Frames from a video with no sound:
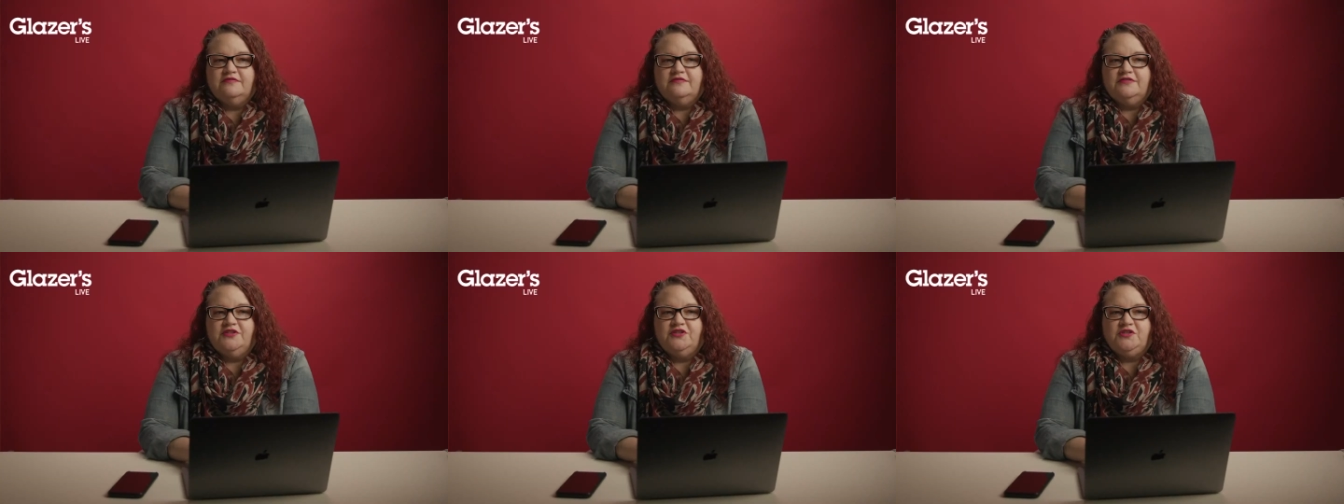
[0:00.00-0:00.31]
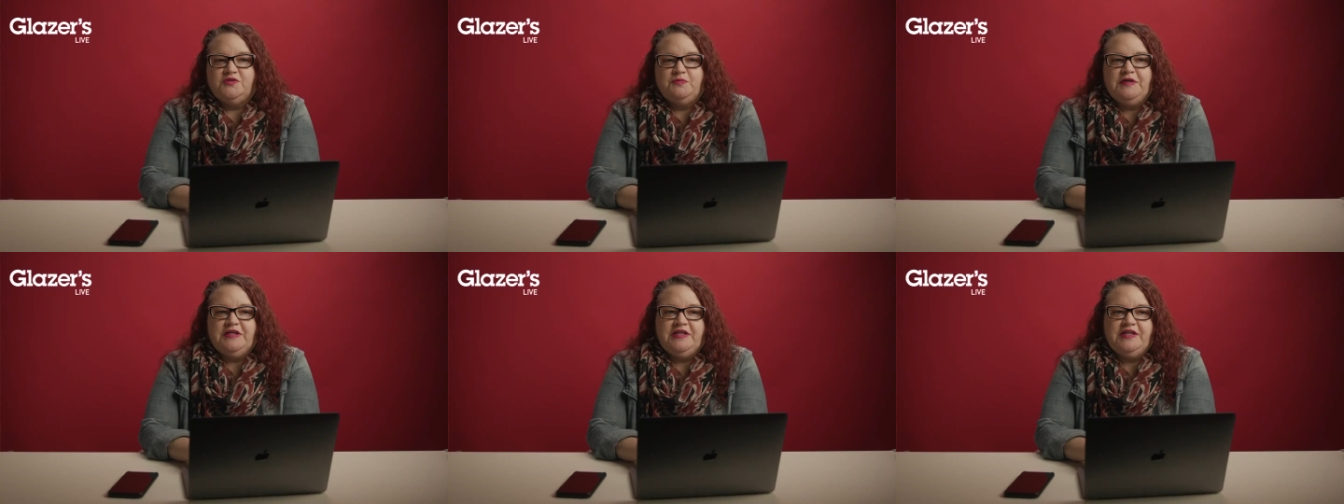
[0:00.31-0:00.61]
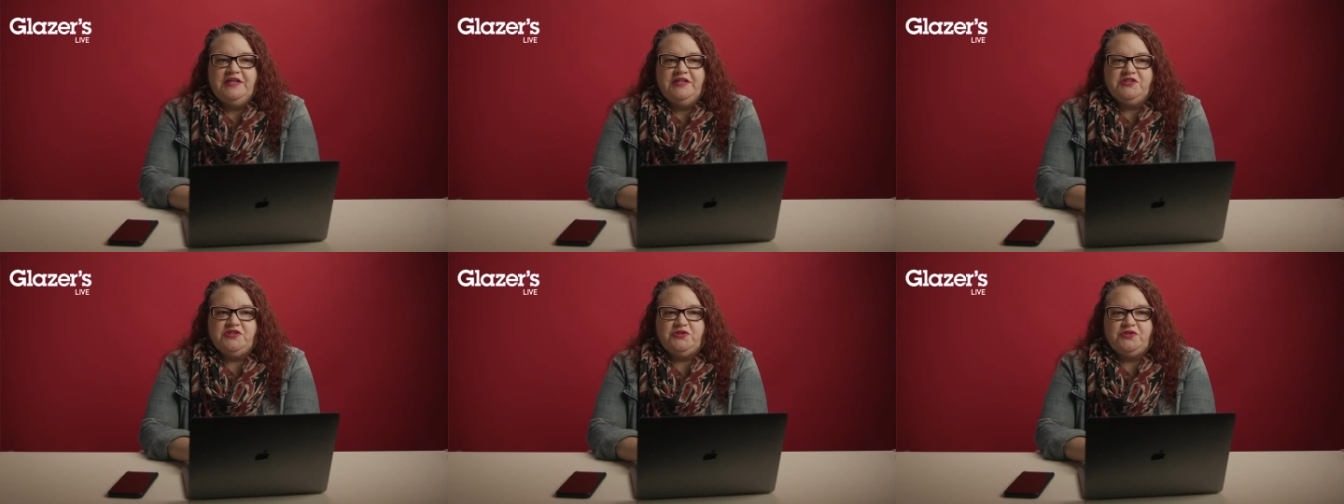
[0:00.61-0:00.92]
there's been a
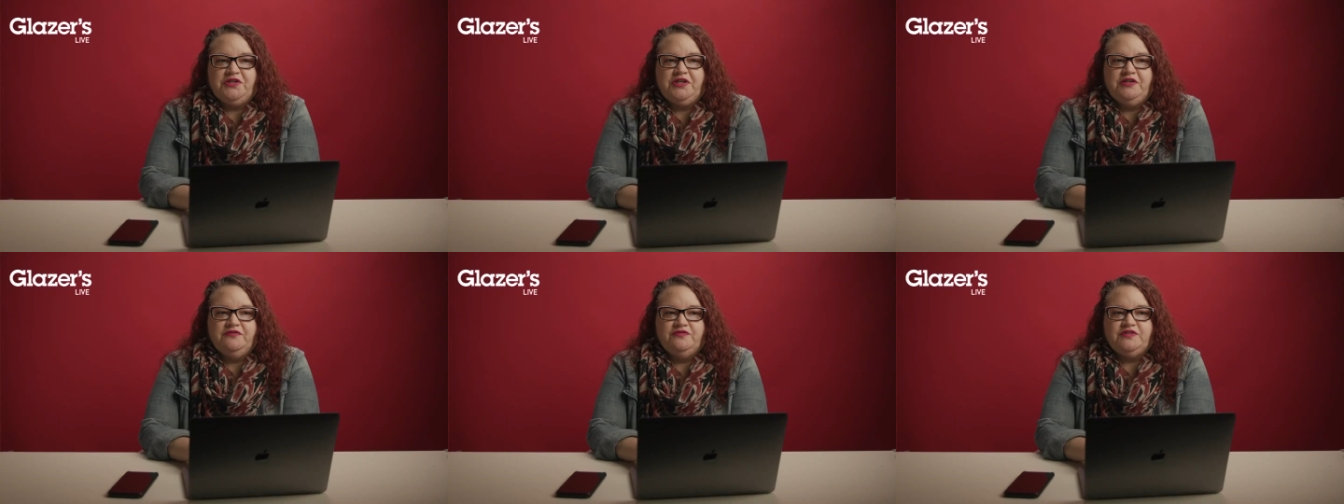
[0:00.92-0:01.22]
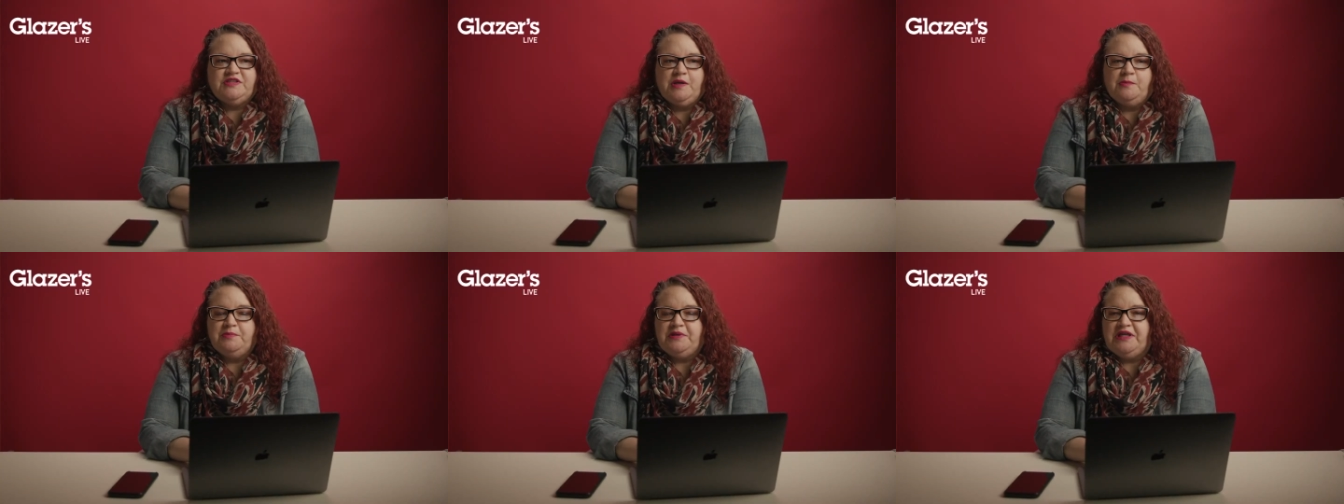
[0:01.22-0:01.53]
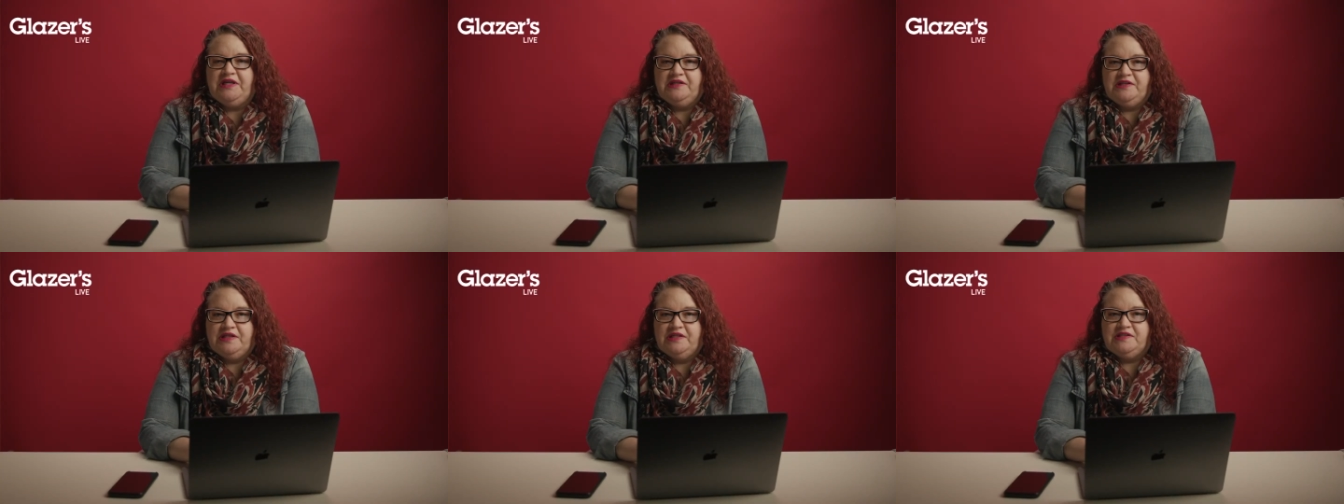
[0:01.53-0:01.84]
history of some
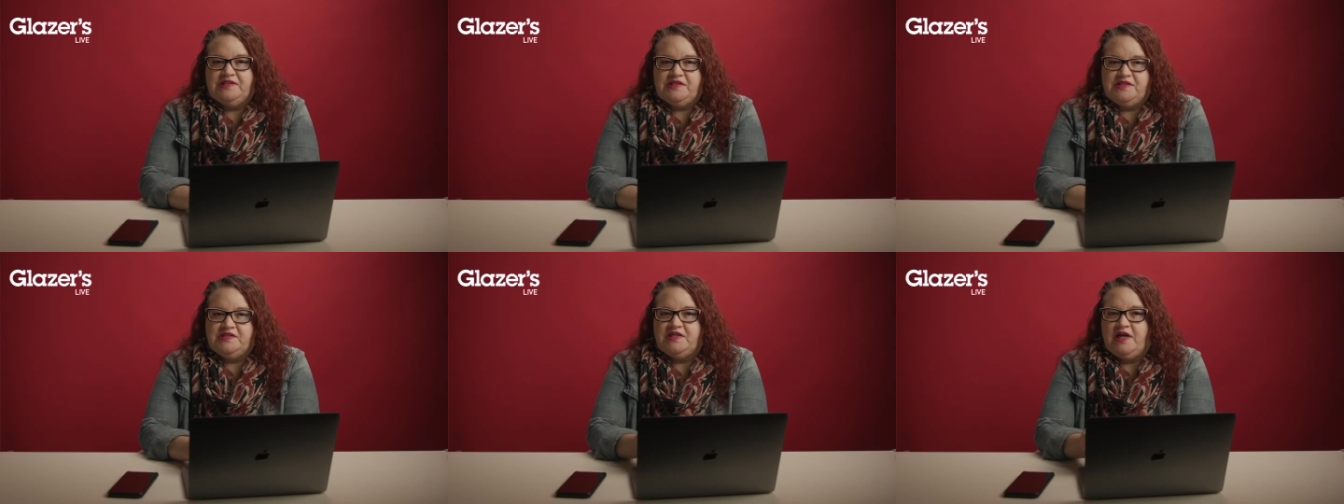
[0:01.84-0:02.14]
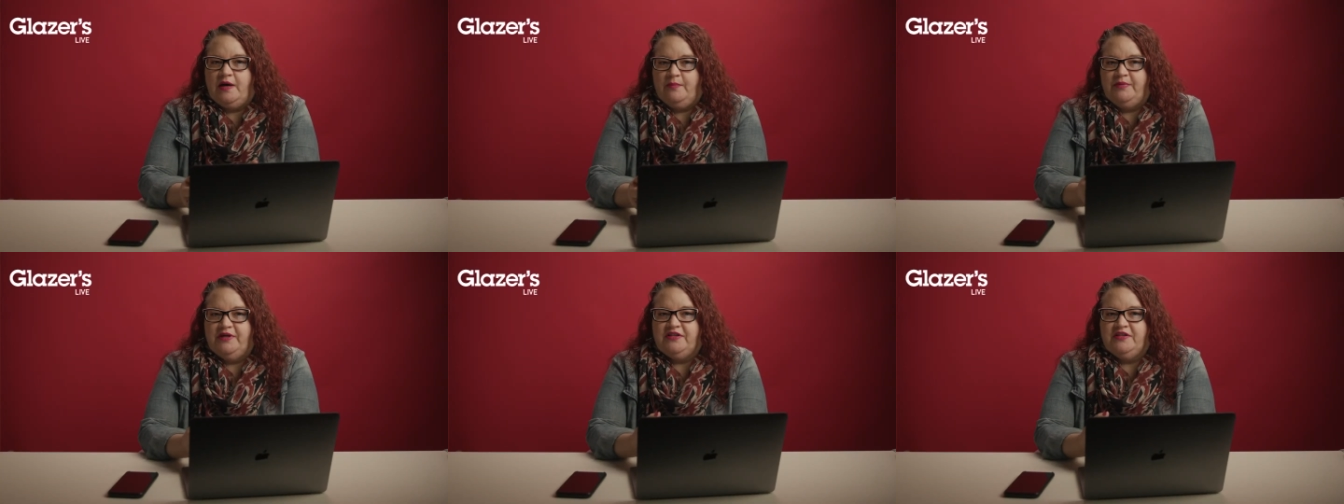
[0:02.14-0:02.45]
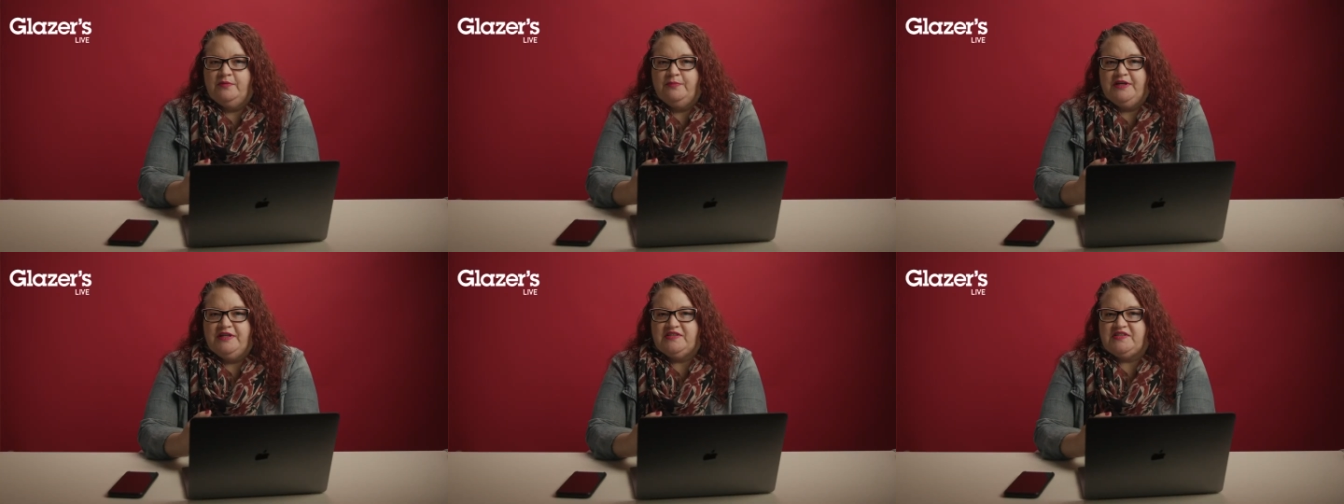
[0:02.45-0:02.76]
kit lenses not being
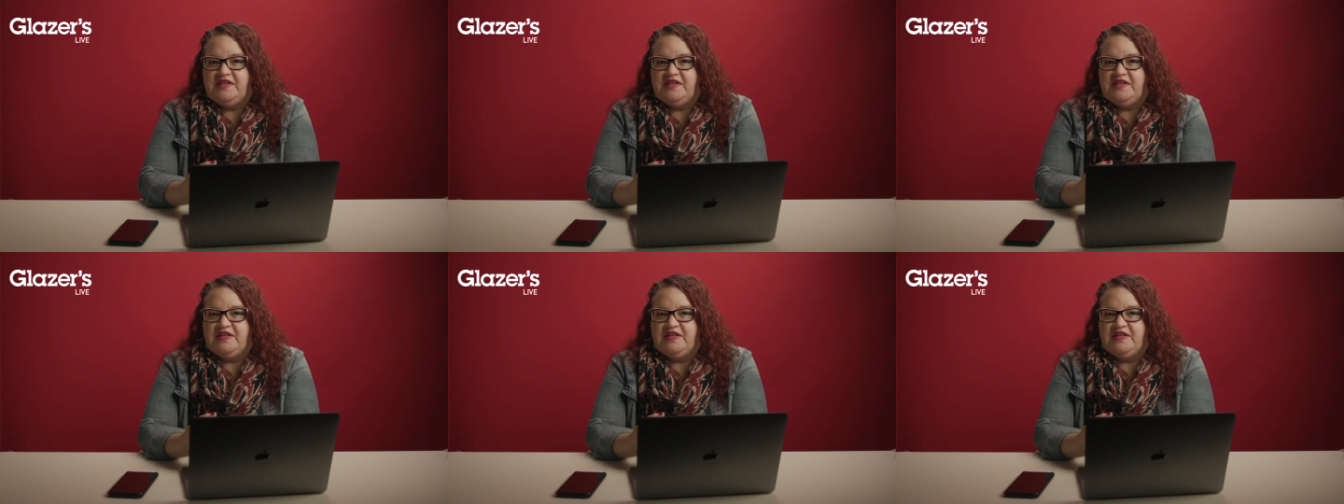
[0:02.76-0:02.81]
the best